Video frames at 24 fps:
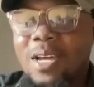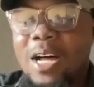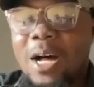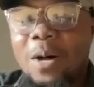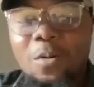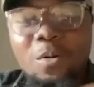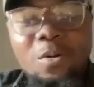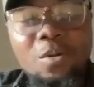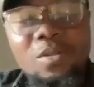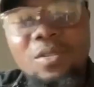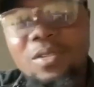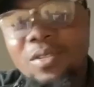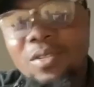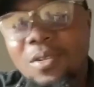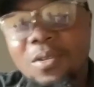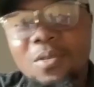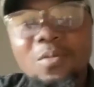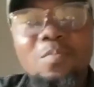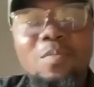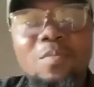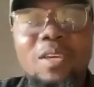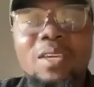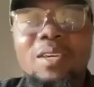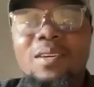I'll
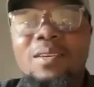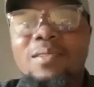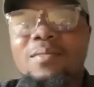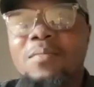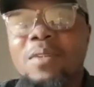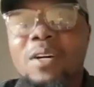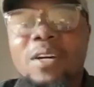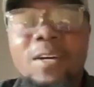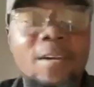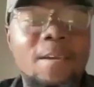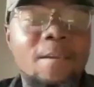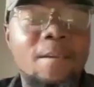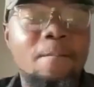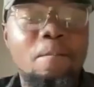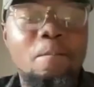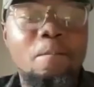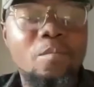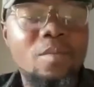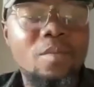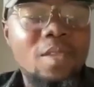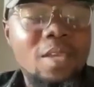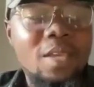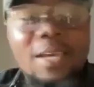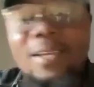continue making my
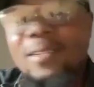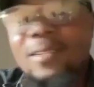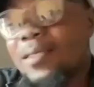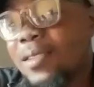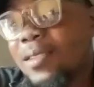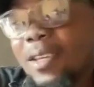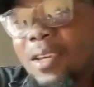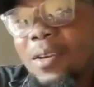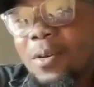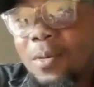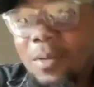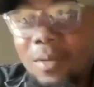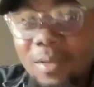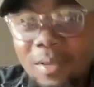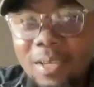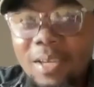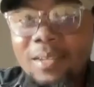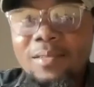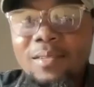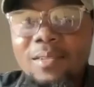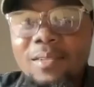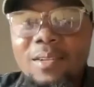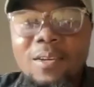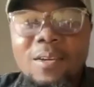essay
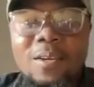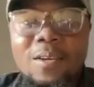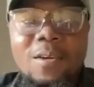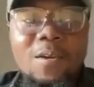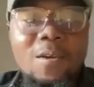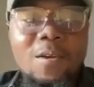content,